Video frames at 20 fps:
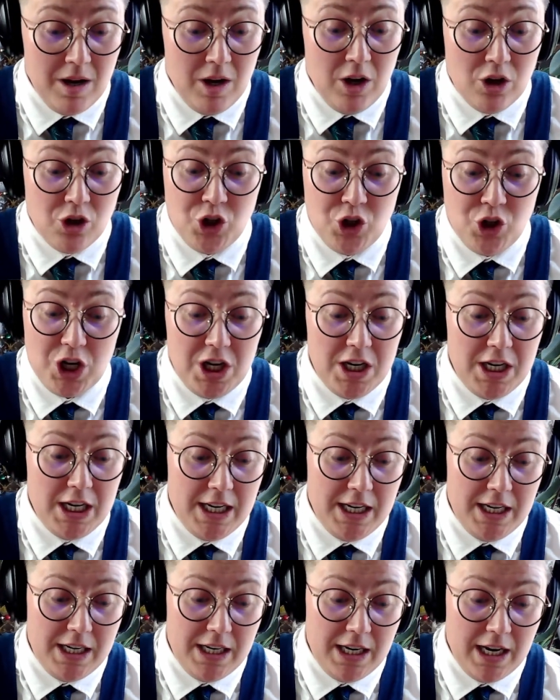
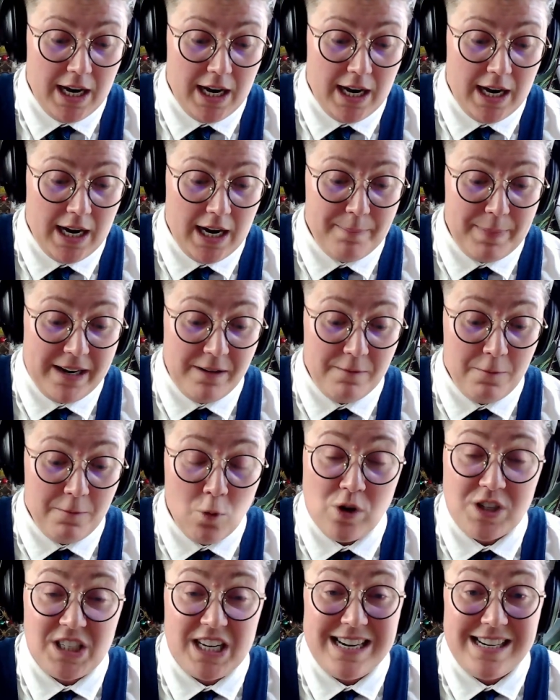She made
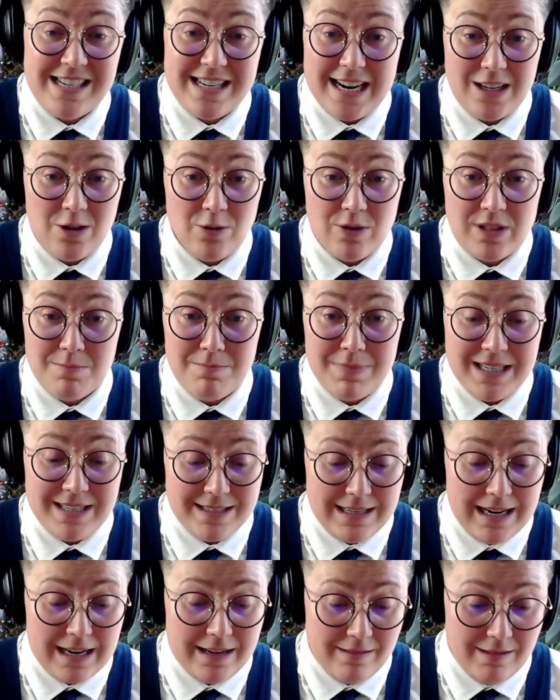14 tackles and missed
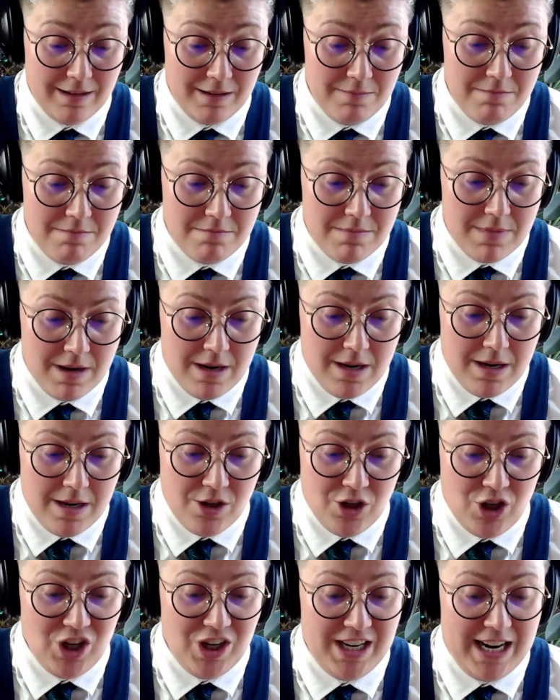none of them.
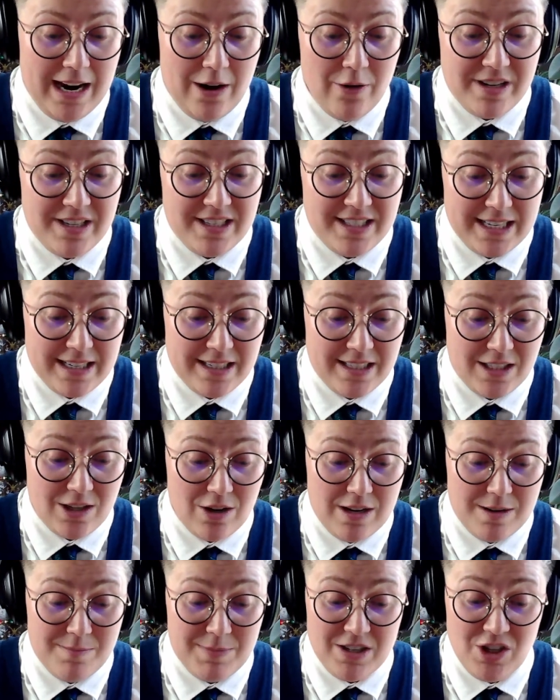She carried 6
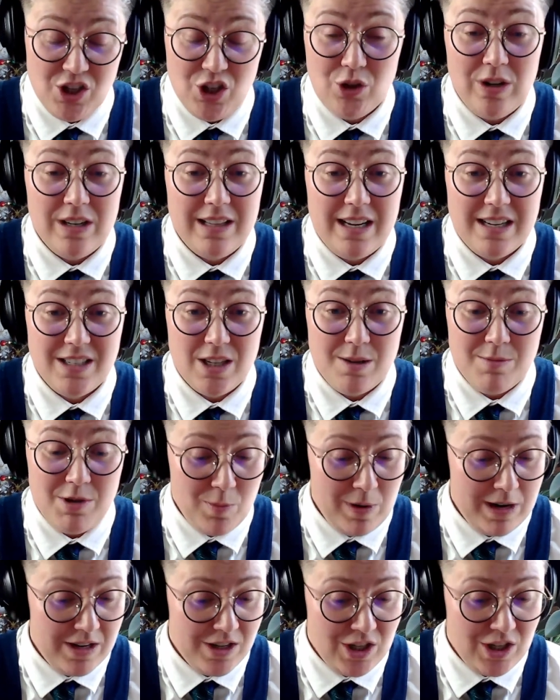times, and during that time she
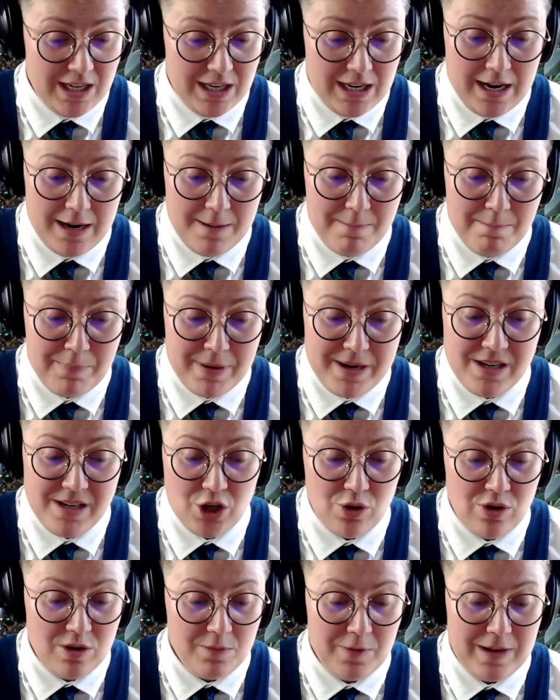managed to beat
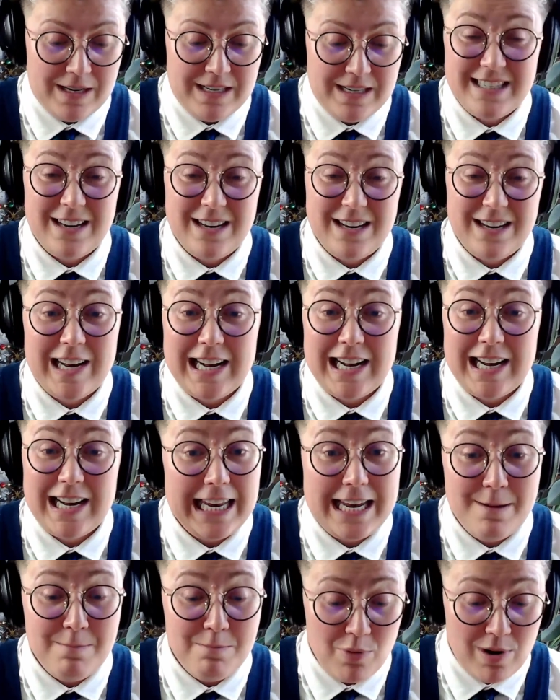2 defenders that had a
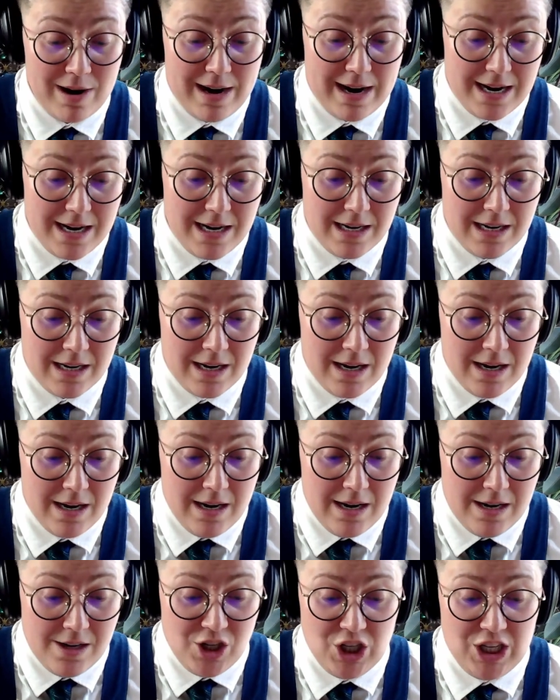clean break.
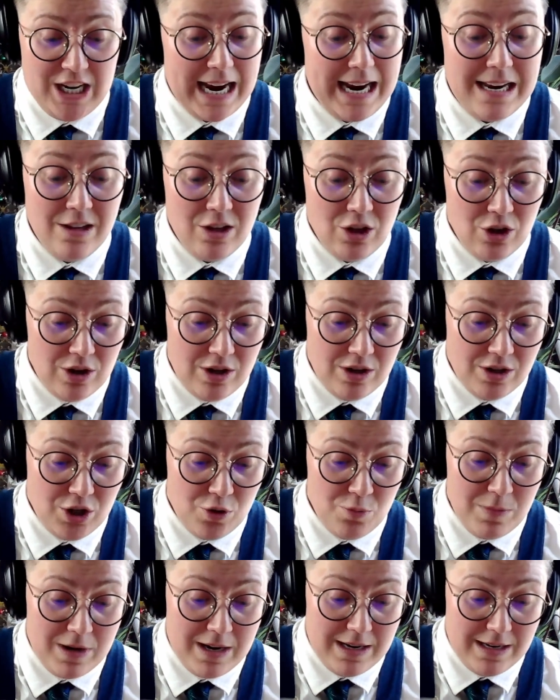She gained
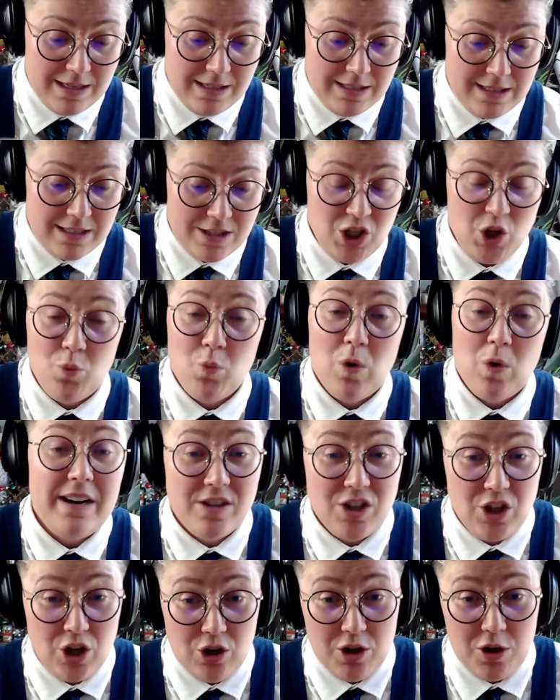32 metres. She won a
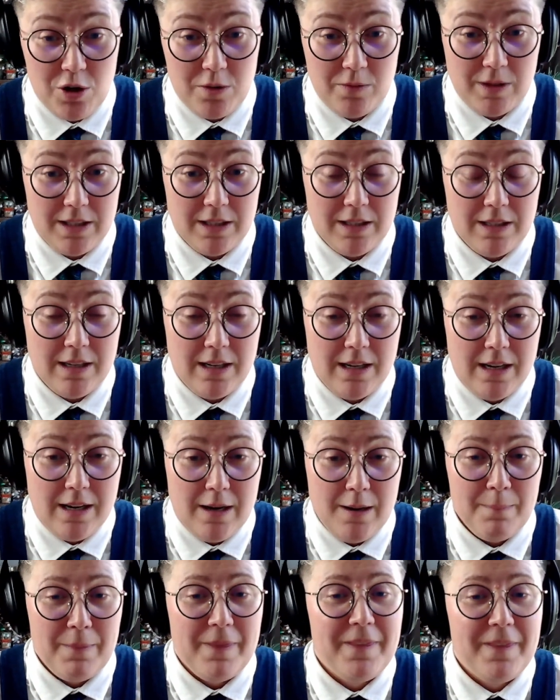turnover.
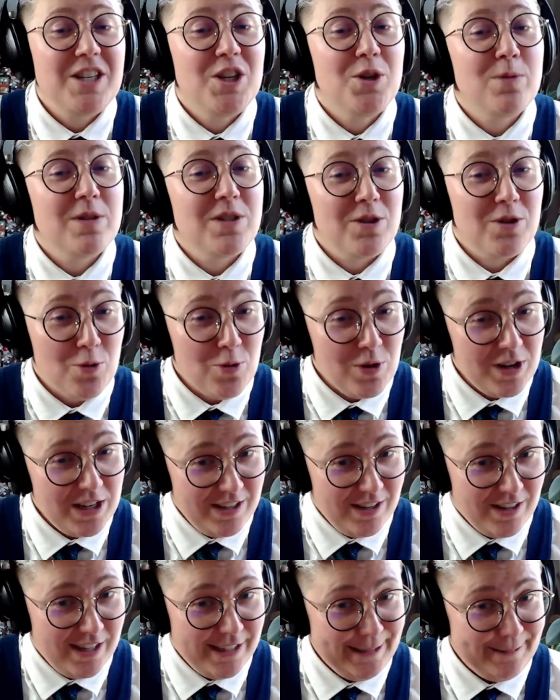But then she was a naughty
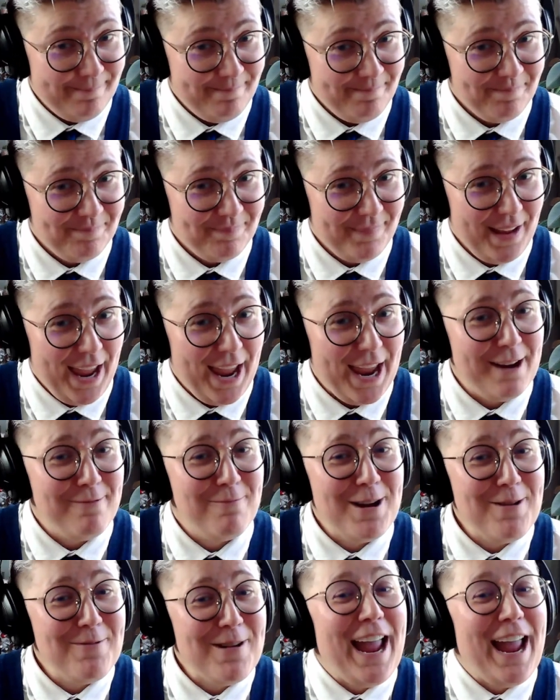guy. And we were